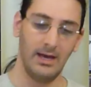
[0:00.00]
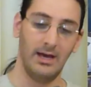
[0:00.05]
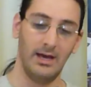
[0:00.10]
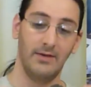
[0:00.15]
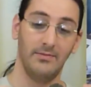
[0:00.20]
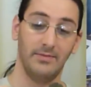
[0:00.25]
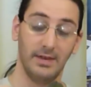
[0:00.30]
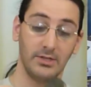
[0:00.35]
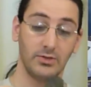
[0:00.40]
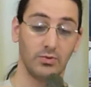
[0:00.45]

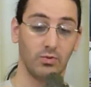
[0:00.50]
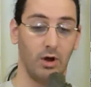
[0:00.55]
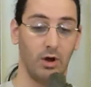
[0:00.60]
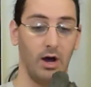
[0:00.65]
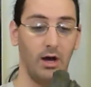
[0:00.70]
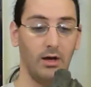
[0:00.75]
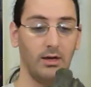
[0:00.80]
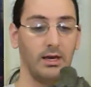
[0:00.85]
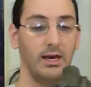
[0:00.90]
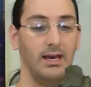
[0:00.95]
This
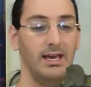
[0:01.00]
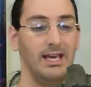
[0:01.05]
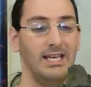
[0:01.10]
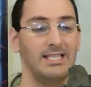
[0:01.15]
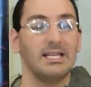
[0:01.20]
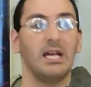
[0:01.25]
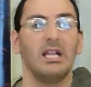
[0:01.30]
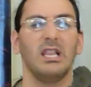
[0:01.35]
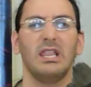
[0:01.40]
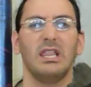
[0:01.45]
rock is a
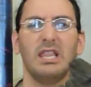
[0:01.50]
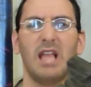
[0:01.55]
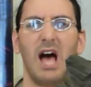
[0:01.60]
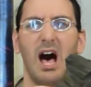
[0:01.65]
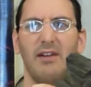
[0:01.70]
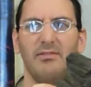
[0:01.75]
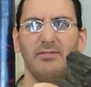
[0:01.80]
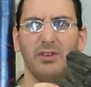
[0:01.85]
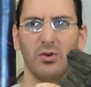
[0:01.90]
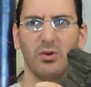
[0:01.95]

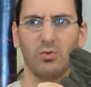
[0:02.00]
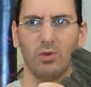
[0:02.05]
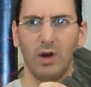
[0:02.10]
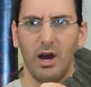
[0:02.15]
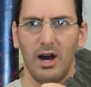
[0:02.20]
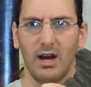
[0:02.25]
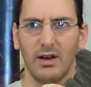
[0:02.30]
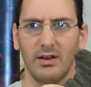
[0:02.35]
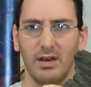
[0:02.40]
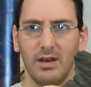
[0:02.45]
lava
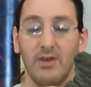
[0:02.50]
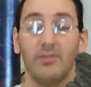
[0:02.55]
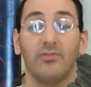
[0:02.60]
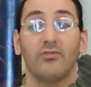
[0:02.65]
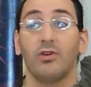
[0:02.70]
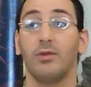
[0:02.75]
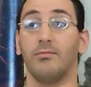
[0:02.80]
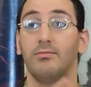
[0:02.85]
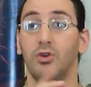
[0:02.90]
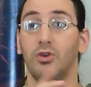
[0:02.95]
rock
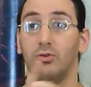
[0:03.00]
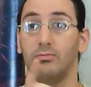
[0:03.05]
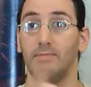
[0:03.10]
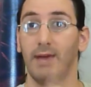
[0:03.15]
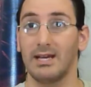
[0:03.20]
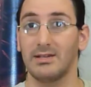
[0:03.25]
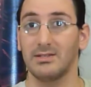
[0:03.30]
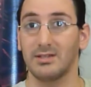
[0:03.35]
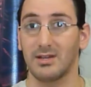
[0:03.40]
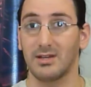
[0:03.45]
from New
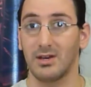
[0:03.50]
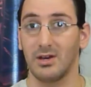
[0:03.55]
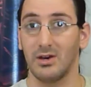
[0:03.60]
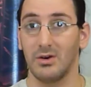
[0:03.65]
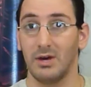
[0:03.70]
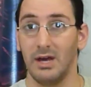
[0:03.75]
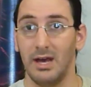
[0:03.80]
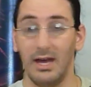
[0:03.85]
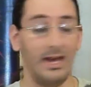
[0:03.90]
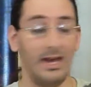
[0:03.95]
Mexico.
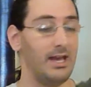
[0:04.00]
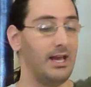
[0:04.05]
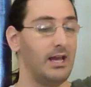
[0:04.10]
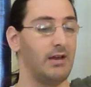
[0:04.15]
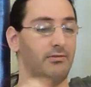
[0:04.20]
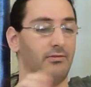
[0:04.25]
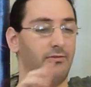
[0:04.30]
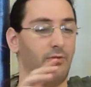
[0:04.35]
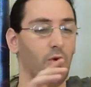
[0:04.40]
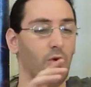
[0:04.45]
It
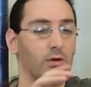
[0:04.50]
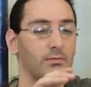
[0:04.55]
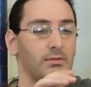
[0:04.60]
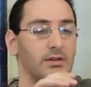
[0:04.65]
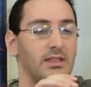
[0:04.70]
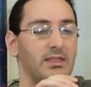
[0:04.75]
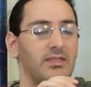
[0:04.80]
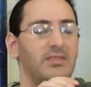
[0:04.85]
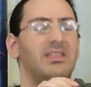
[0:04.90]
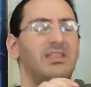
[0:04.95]
formed
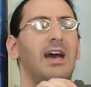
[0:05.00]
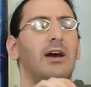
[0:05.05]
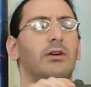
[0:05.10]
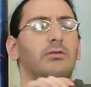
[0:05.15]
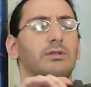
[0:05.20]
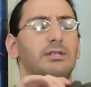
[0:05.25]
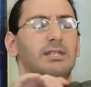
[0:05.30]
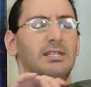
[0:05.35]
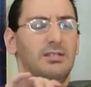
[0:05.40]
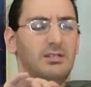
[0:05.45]

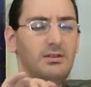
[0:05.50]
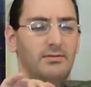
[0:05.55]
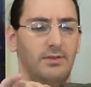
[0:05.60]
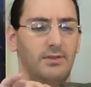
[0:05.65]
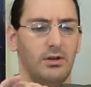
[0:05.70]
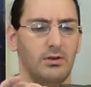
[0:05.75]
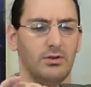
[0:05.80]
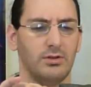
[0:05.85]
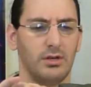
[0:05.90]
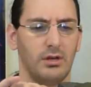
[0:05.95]
thousands of
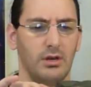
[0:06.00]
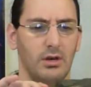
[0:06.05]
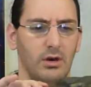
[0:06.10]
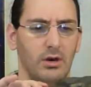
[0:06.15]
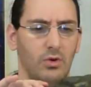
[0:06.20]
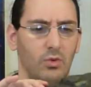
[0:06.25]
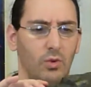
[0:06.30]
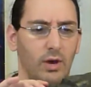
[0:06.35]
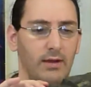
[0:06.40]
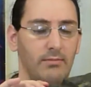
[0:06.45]
years ago
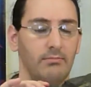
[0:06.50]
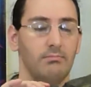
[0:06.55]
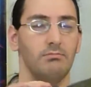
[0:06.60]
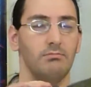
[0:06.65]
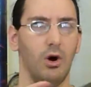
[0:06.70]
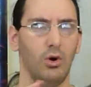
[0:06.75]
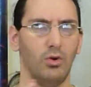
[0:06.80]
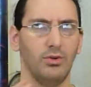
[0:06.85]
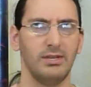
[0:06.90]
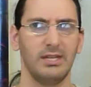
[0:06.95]
when
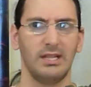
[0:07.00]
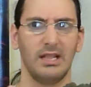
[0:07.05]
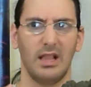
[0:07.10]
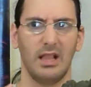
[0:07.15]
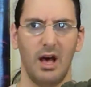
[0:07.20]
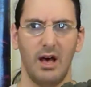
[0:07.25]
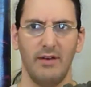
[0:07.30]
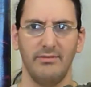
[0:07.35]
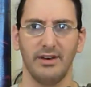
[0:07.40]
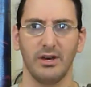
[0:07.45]
molten
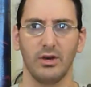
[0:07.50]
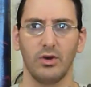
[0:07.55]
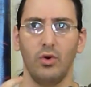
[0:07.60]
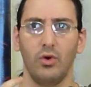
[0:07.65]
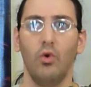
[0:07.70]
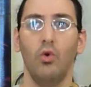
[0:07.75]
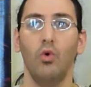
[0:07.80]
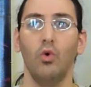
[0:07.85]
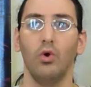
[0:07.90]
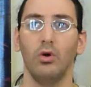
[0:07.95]
lava
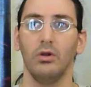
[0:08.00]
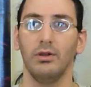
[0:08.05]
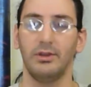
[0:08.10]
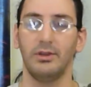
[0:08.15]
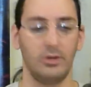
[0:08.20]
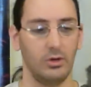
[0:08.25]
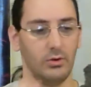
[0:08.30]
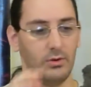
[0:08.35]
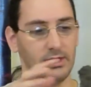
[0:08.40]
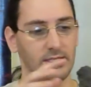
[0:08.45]
cooled
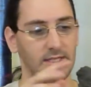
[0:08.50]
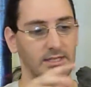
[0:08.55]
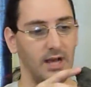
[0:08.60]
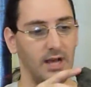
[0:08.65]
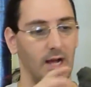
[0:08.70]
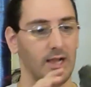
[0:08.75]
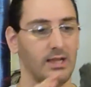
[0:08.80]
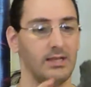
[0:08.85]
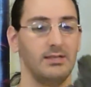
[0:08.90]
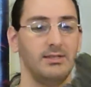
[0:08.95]
into a
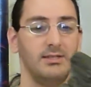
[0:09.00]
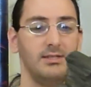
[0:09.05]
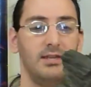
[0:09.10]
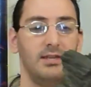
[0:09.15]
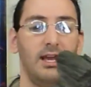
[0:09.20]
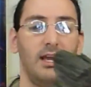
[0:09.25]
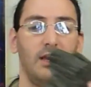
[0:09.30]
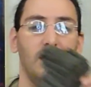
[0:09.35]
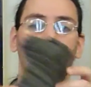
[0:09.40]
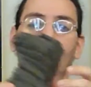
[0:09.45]
solid
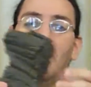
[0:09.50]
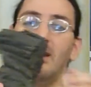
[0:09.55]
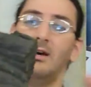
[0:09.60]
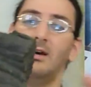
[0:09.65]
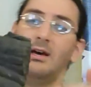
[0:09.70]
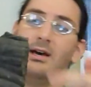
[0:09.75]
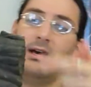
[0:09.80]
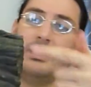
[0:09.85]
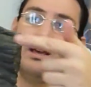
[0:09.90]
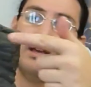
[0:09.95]
state.
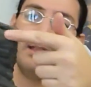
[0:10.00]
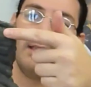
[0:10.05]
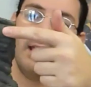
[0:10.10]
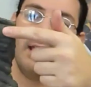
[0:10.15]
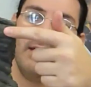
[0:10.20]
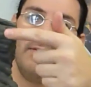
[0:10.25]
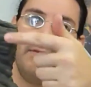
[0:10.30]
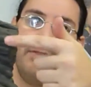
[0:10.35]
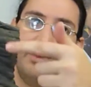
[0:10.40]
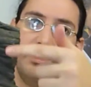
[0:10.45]
It
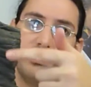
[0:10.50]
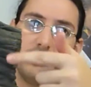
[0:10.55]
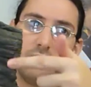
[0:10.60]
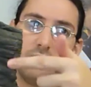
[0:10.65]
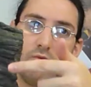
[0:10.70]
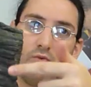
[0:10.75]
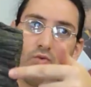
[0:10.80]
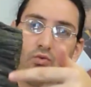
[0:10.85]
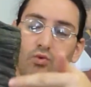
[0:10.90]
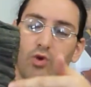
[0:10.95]
left this
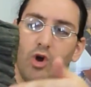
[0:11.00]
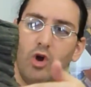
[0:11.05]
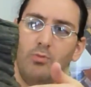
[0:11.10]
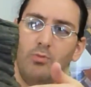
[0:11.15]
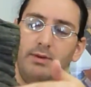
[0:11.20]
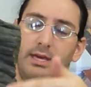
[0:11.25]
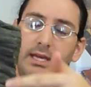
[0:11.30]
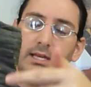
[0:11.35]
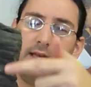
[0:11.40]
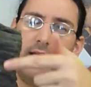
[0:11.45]

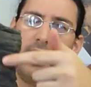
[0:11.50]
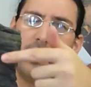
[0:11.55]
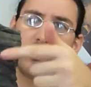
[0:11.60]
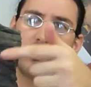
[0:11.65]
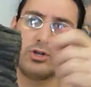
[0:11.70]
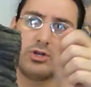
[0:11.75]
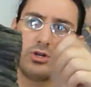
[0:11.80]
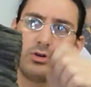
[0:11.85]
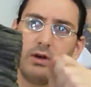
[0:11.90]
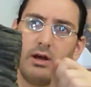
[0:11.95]
ropey
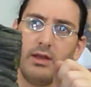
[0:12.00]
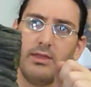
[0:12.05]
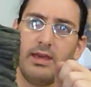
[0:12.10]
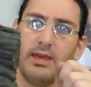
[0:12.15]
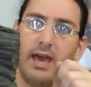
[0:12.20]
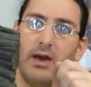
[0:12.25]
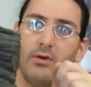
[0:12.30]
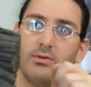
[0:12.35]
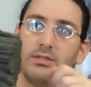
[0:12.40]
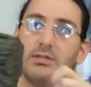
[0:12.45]
texture on the
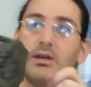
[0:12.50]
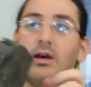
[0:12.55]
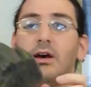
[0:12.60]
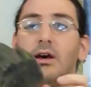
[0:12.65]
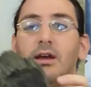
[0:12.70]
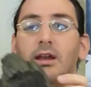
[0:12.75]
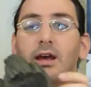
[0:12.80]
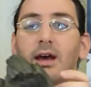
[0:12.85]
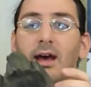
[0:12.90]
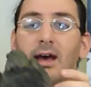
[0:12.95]

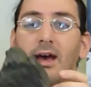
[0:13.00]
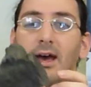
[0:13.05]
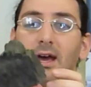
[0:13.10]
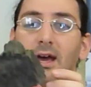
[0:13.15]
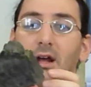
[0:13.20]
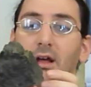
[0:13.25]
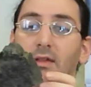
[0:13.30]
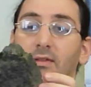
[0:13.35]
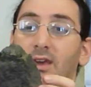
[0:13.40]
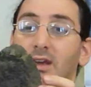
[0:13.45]
outside, and
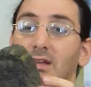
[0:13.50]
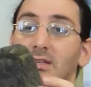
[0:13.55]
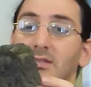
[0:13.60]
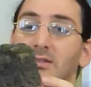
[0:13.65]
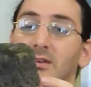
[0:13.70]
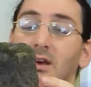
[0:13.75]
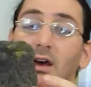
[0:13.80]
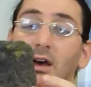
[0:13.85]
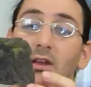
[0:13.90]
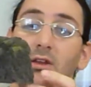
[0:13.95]
on the
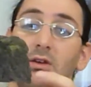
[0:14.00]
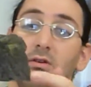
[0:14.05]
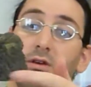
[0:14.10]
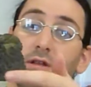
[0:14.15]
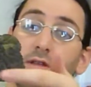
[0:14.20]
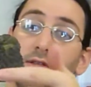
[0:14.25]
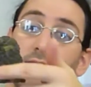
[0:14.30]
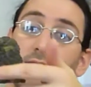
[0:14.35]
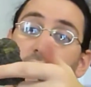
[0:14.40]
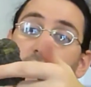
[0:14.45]
inside you can
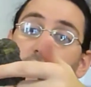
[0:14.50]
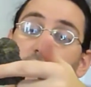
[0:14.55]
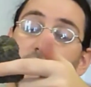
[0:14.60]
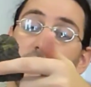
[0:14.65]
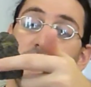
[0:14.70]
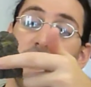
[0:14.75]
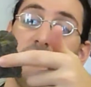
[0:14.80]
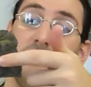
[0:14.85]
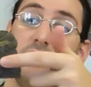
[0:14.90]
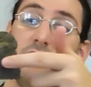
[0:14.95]
see it's
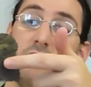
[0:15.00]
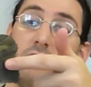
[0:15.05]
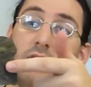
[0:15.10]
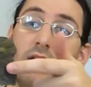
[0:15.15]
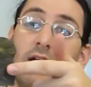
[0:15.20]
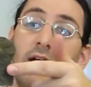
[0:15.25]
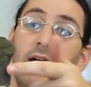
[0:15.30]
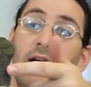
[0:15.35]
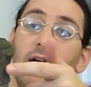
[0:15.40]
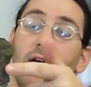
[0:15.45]
full
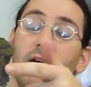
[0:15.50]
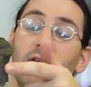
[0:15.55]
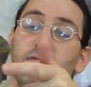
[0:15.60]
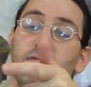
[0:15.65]
of